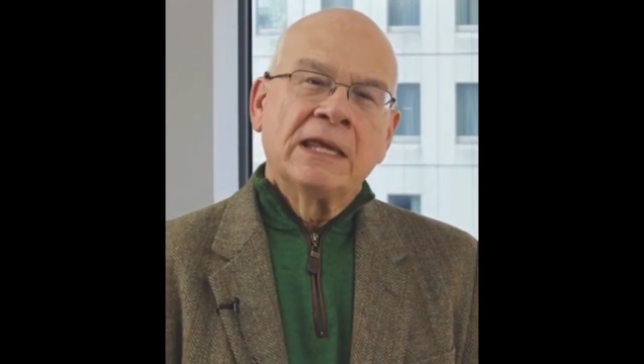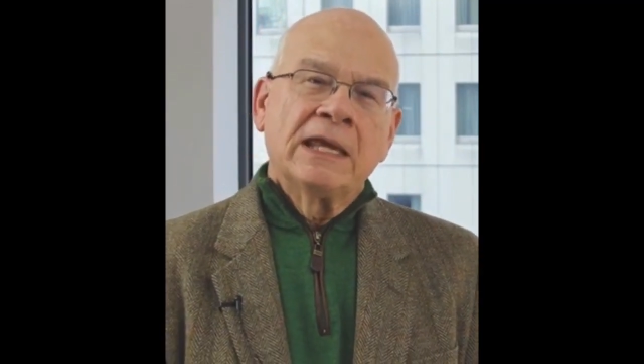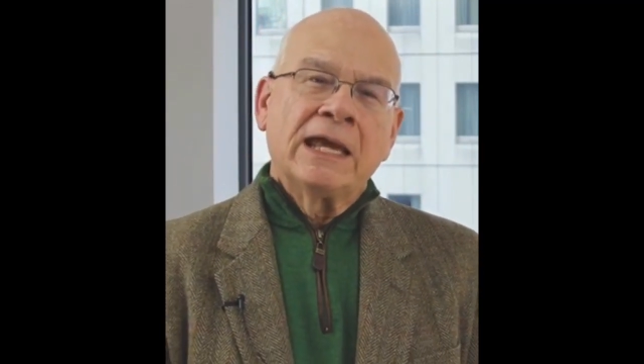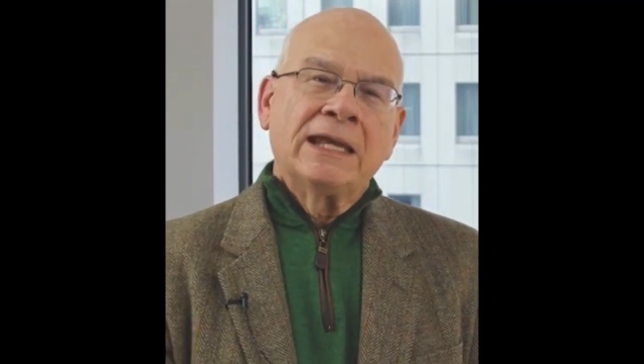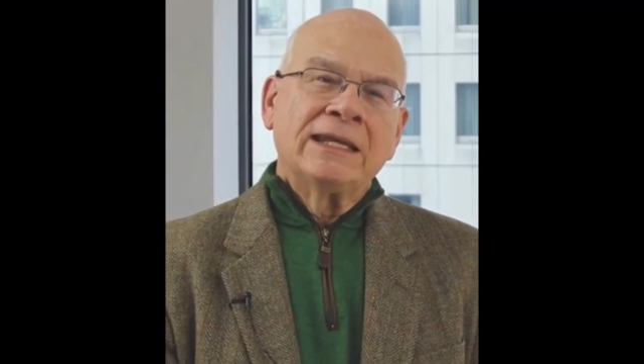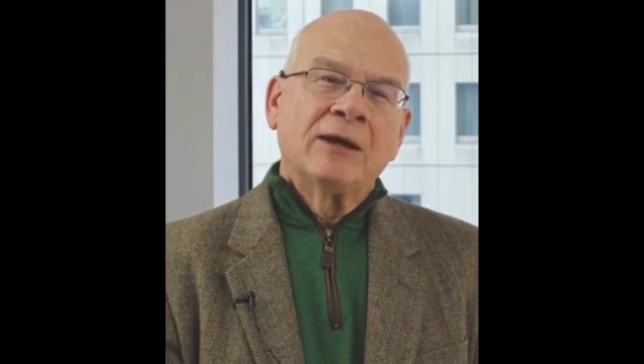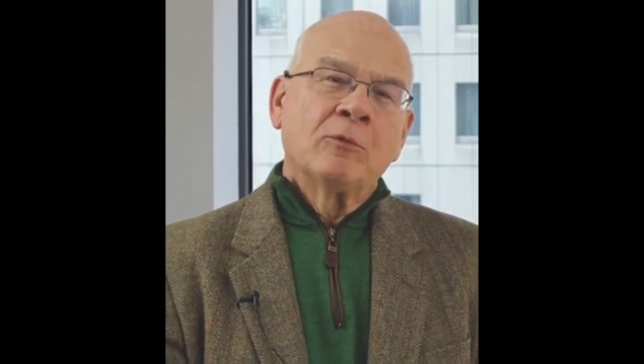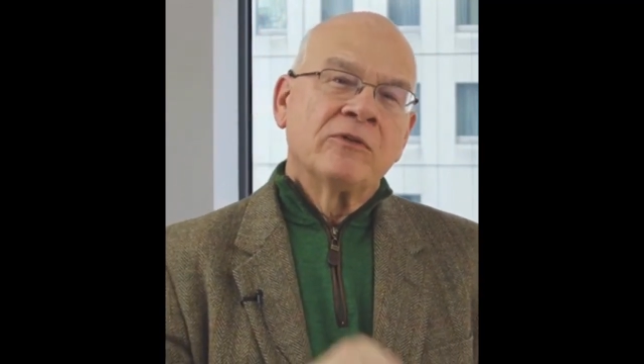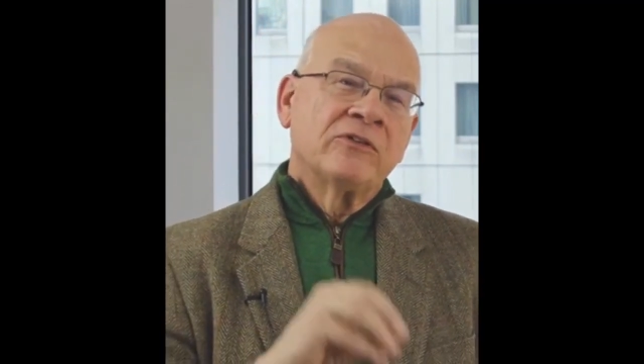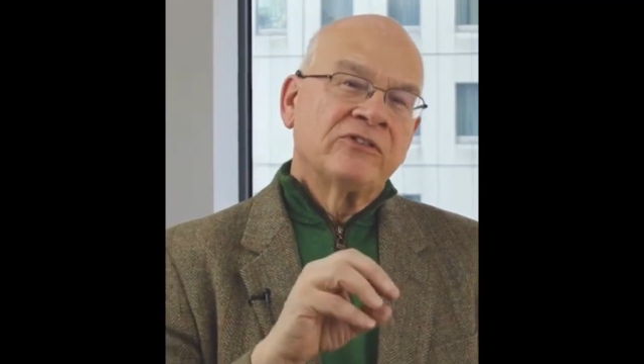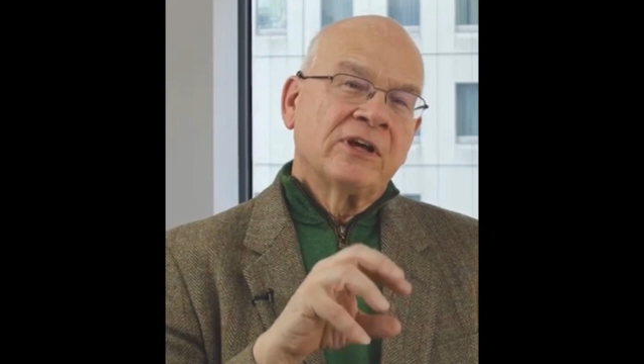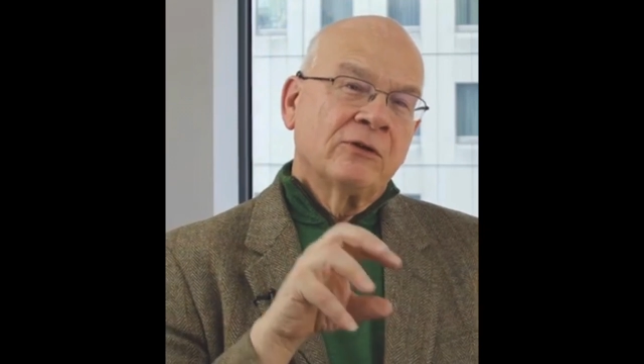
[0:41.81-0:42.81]
And yet when the
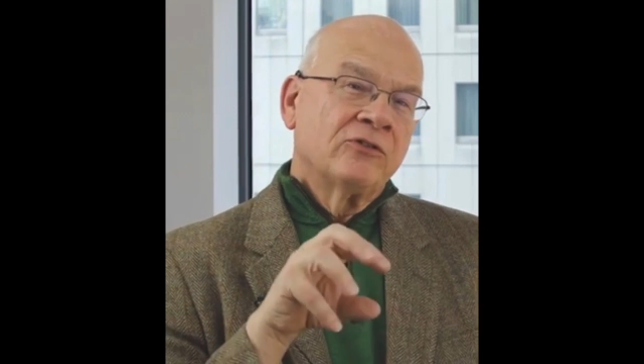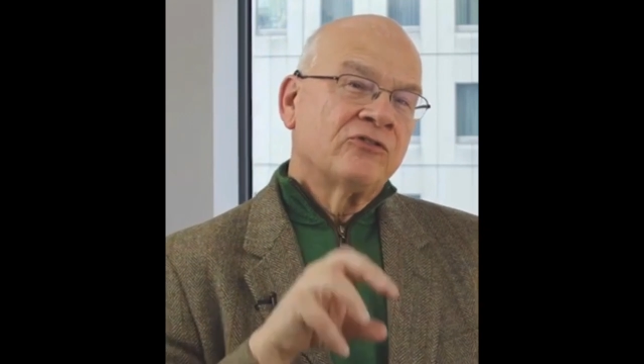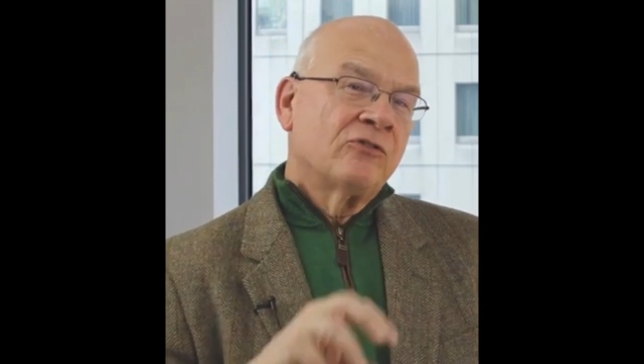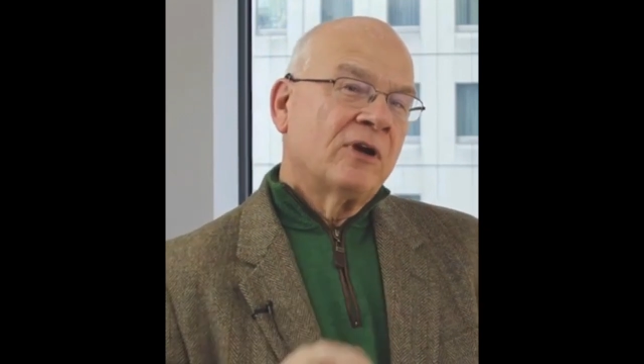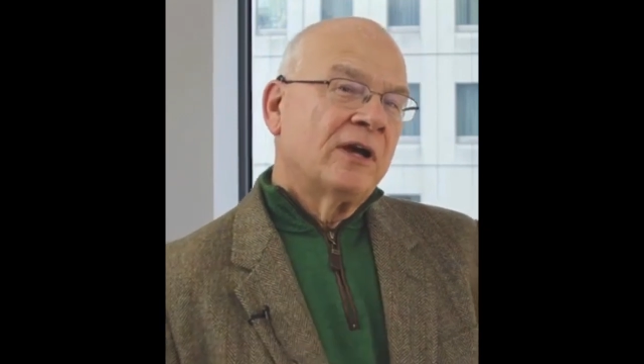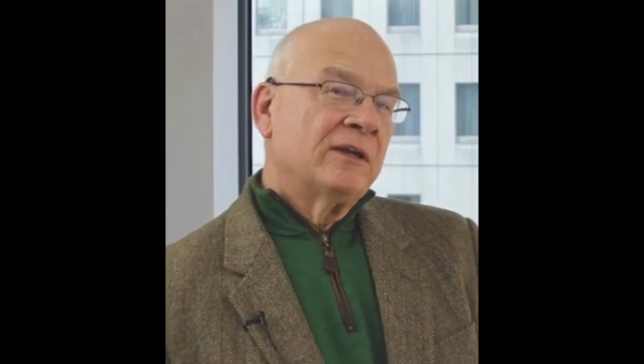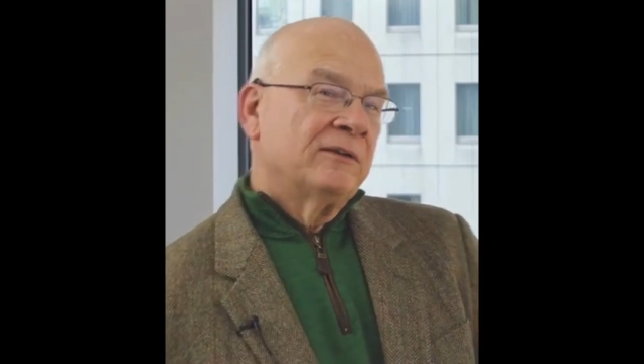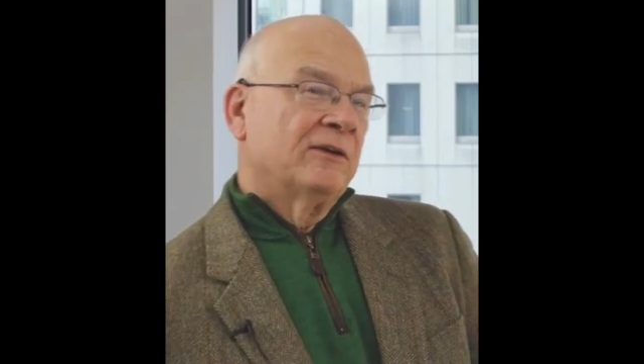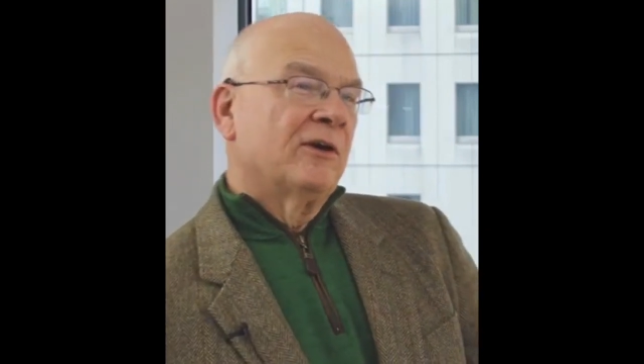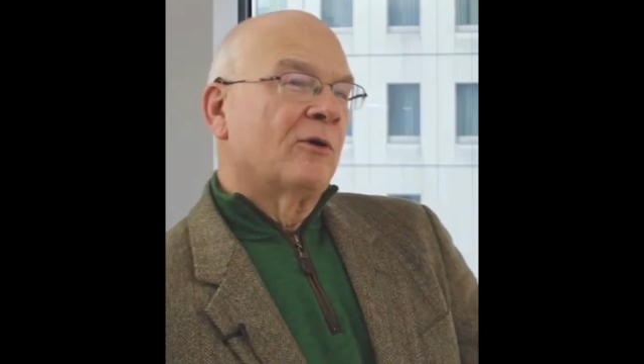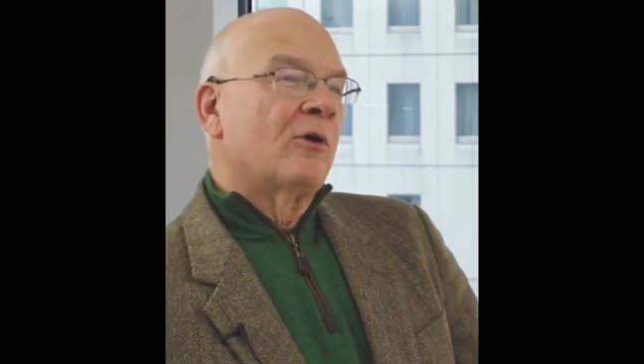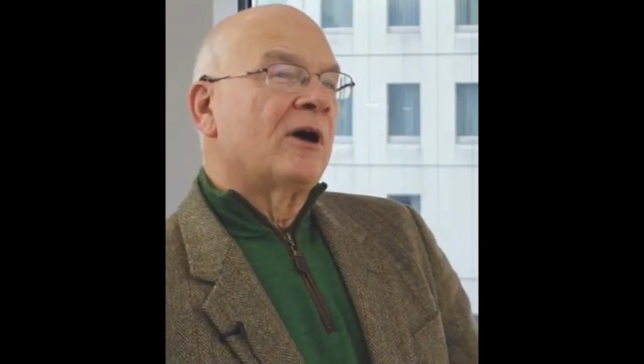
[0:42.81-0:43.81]
sailors try to
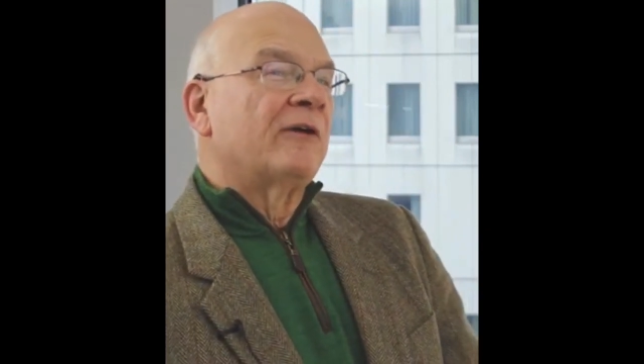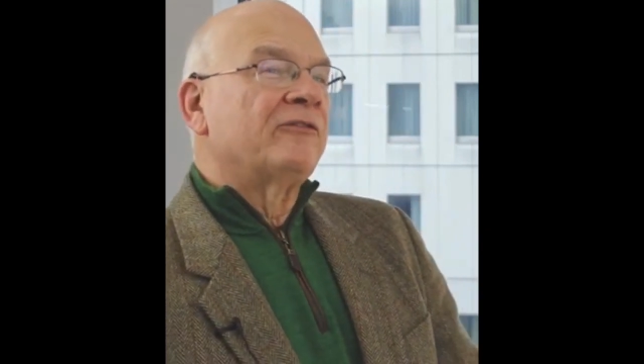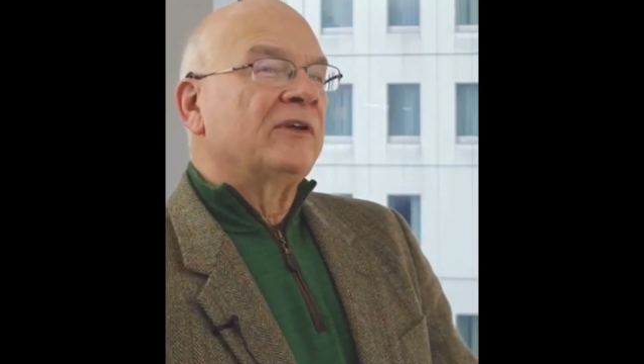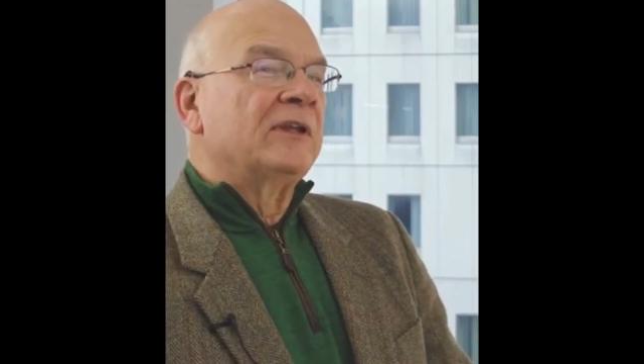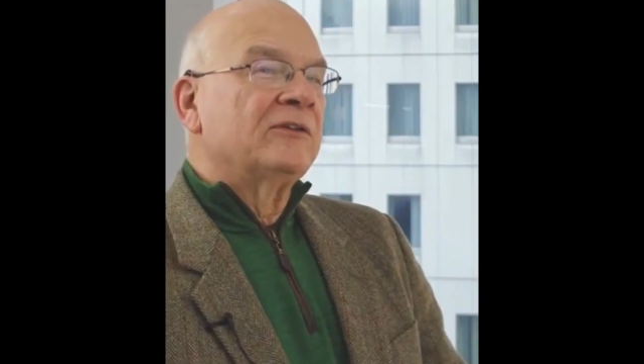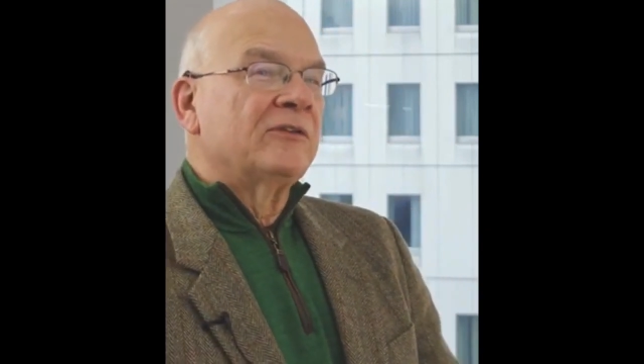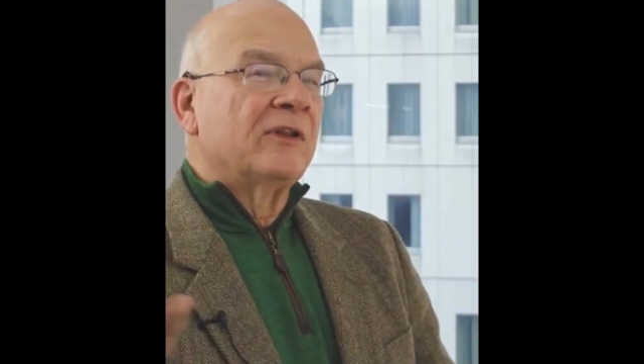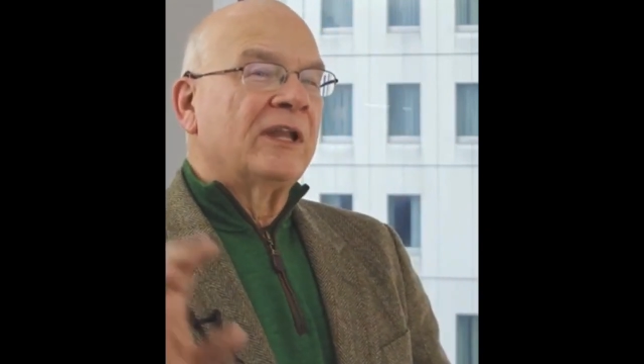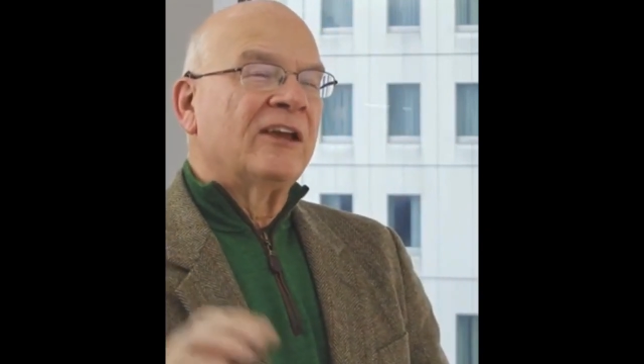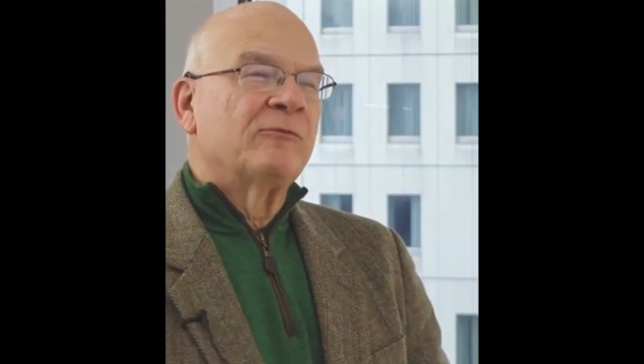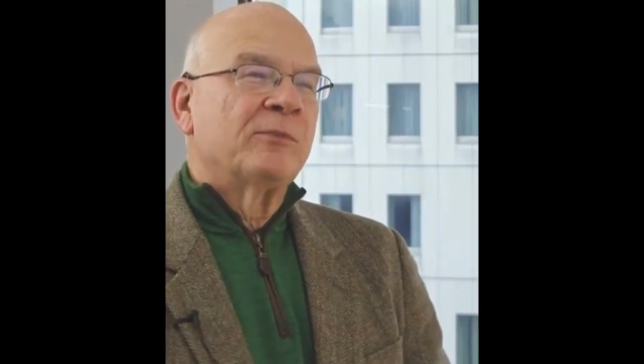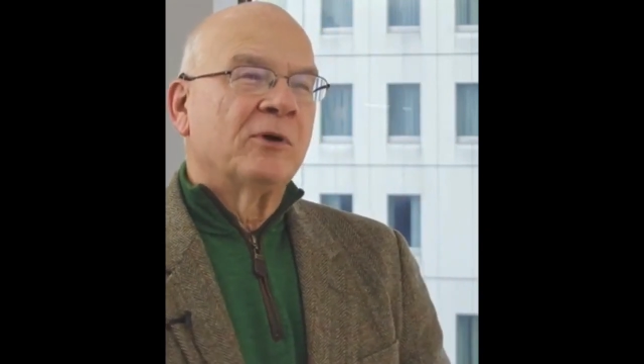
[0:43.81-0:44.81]
go off into the
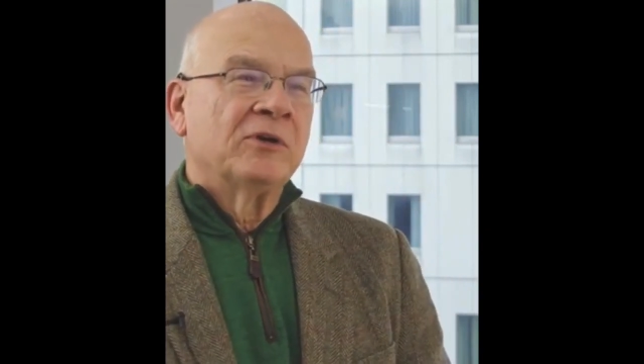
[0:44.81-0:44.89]
lifeboat,